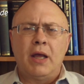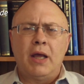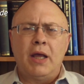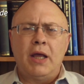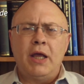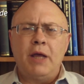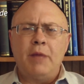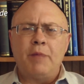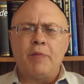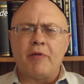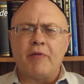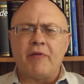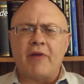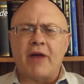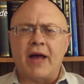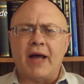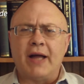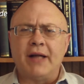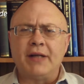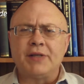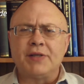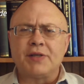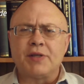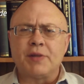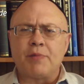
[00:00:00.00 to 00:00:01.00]
He
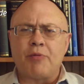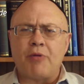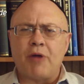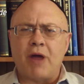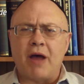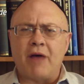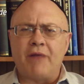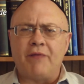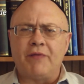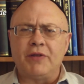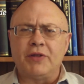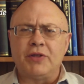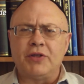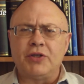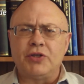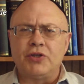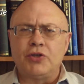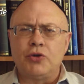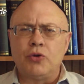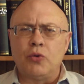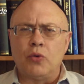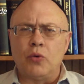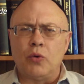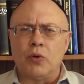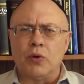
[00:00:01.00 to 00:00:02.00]
provides the prophet the
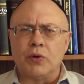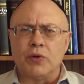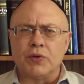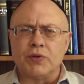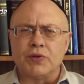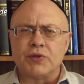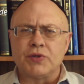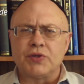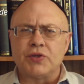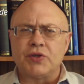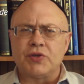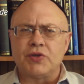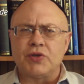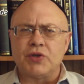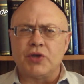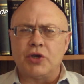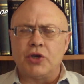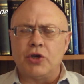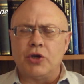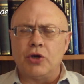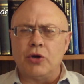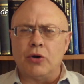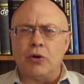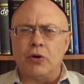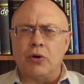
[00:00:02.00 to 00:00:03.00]
tools to
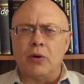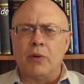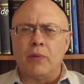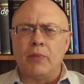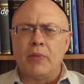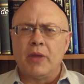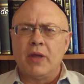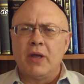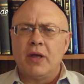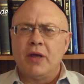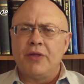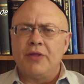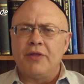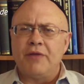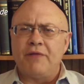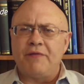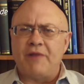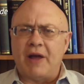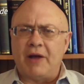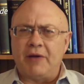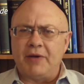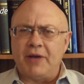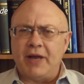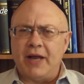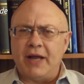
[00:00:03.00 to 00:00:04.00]
secure the
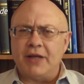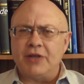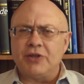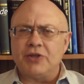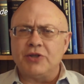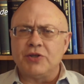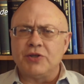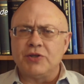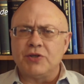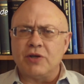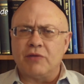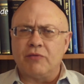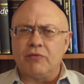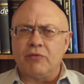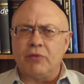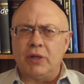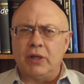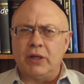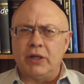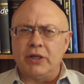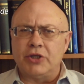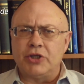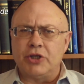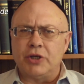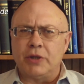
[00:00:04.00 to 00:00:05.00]
foundations of
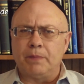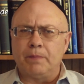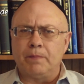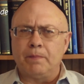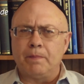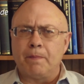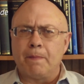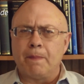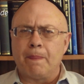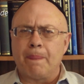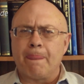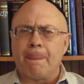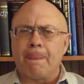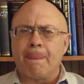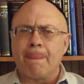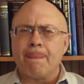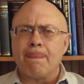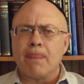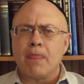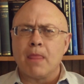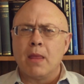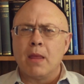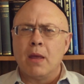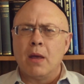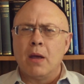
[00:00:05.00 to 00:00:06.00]
religion.
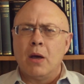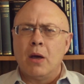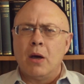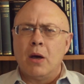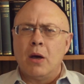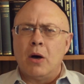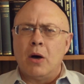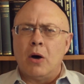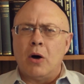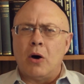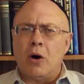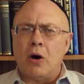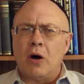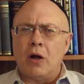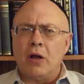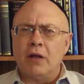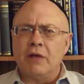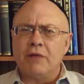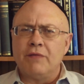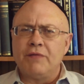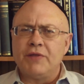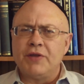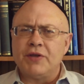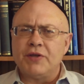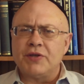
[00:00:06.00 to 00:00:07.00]

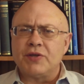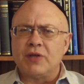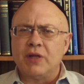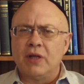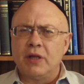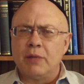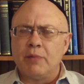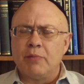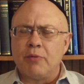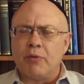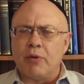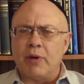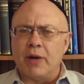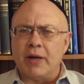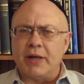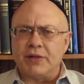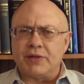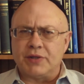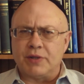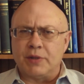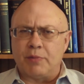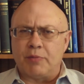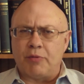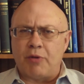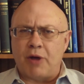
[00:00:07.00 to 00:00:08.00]
All of this
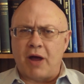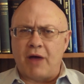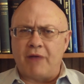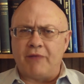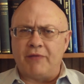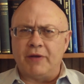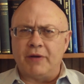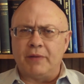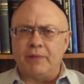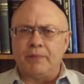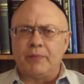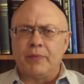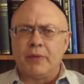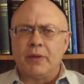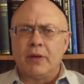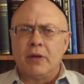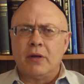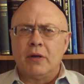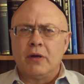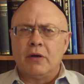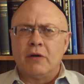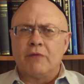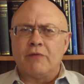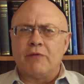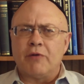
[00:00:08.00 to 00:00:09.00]
liberates the prophet
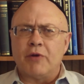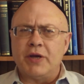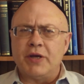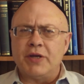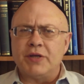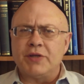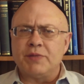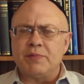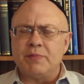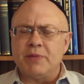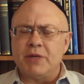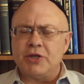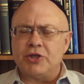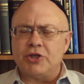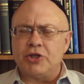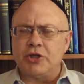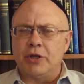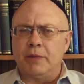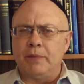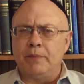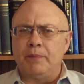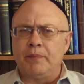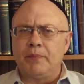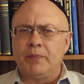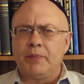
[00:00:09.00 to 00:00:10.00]
for his
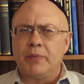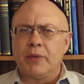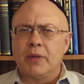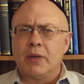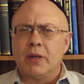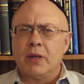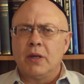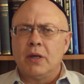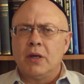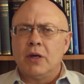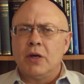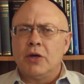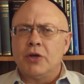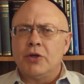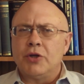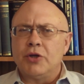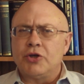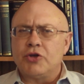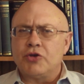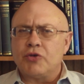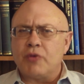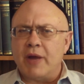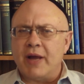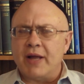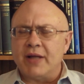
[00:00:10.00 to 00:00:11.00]
mission,
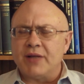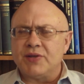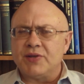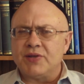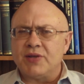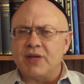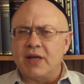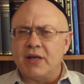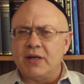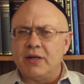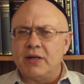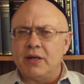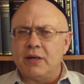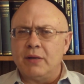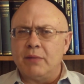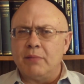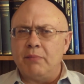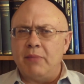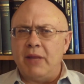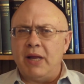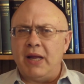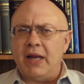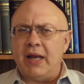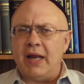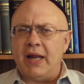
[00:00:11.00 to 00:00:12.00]
the transcendent
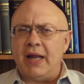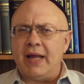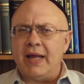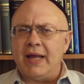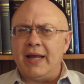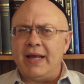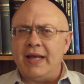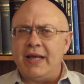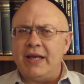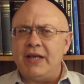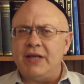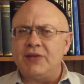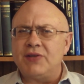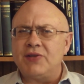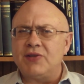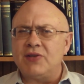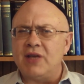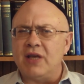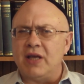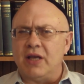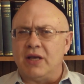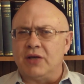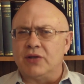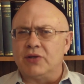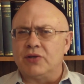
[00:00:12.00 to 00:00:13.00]
meeting he
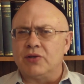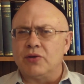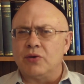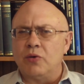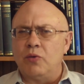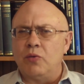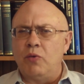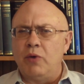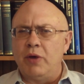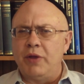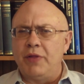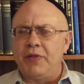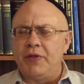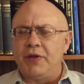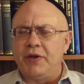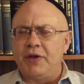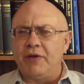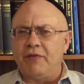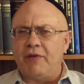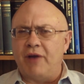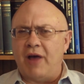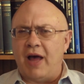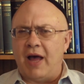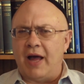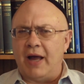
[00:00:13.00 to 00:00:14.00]
seeks with the
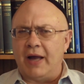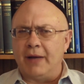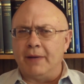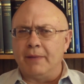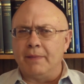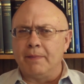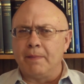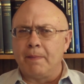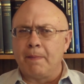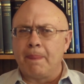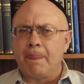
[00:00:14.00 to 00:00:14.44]
divine,